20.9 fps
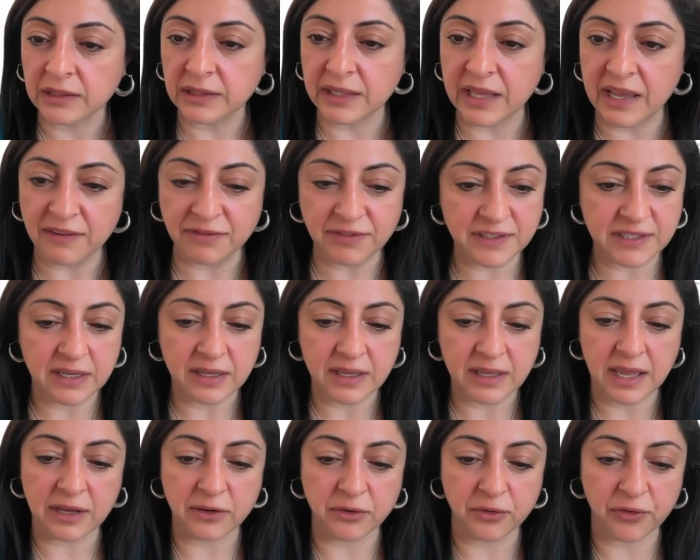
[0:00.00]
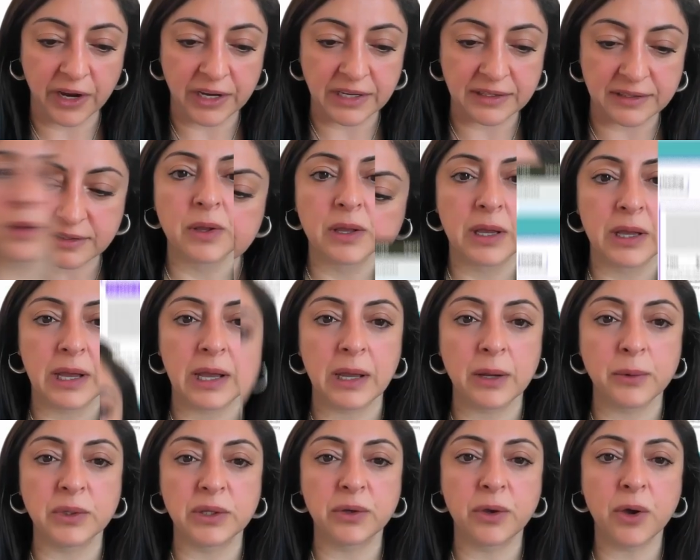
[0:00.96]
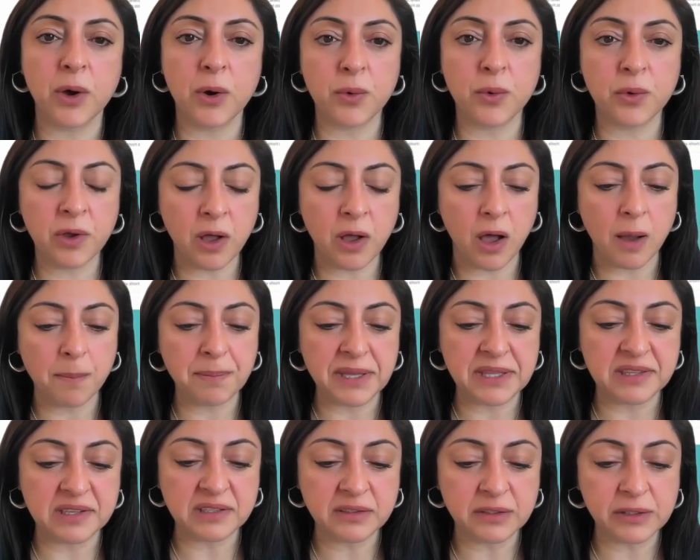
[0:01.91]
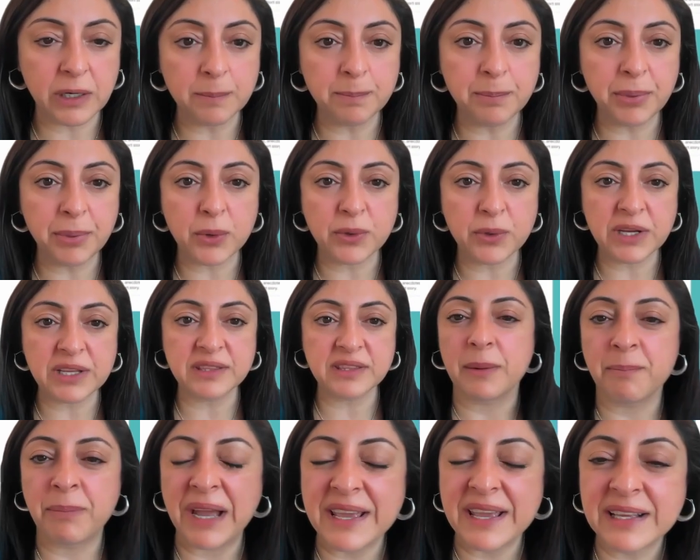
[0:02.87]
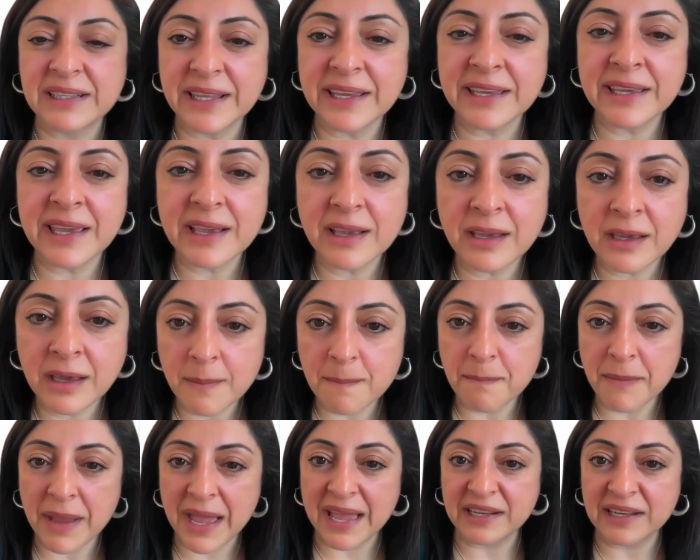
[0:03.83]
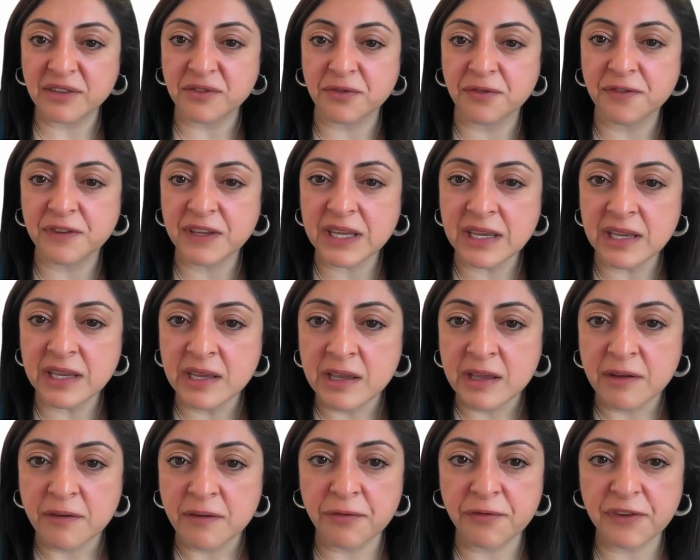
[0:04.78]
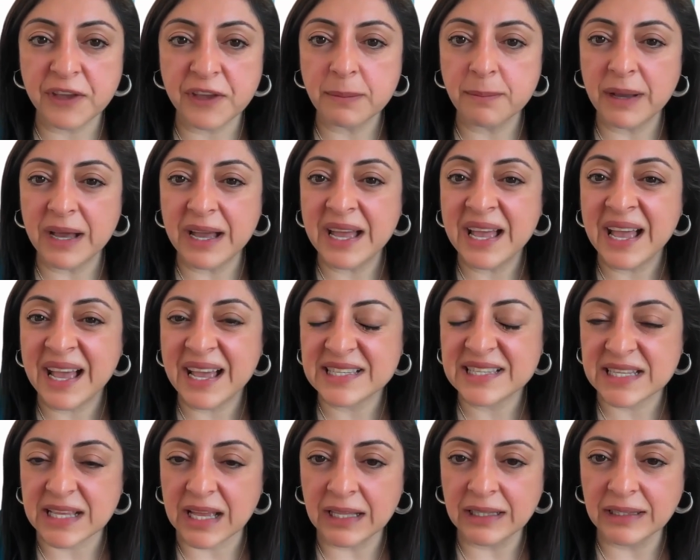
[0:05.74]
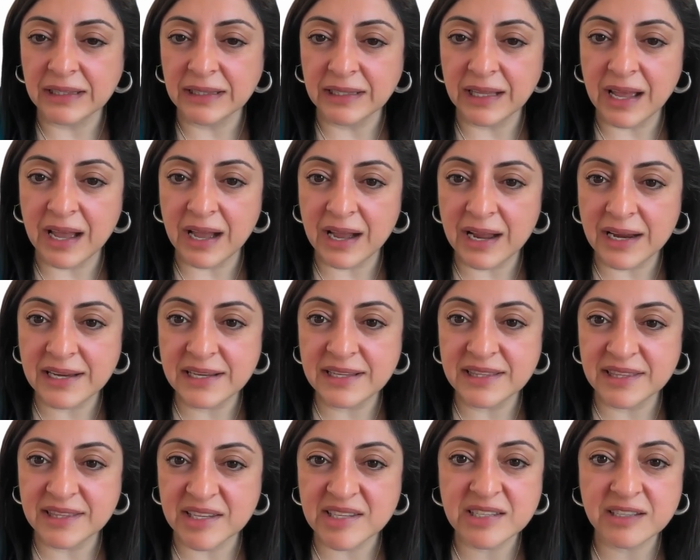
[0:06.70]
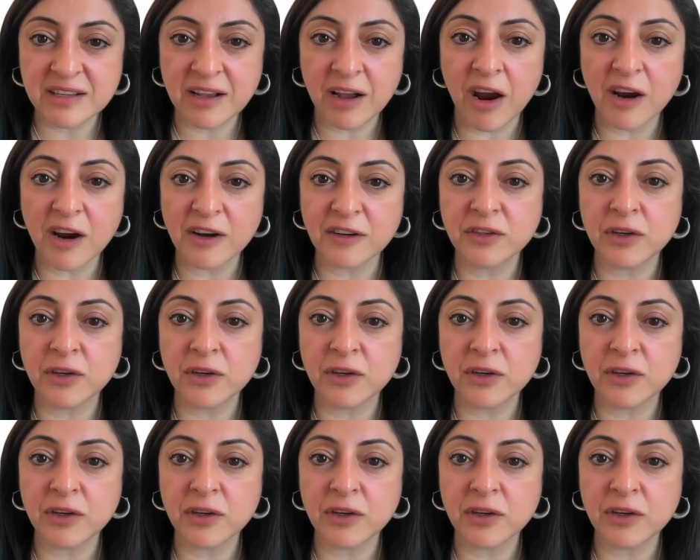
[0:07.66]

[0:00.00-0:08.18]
left and right. I will go copy this component by clicking Command V. Figma has aligned this card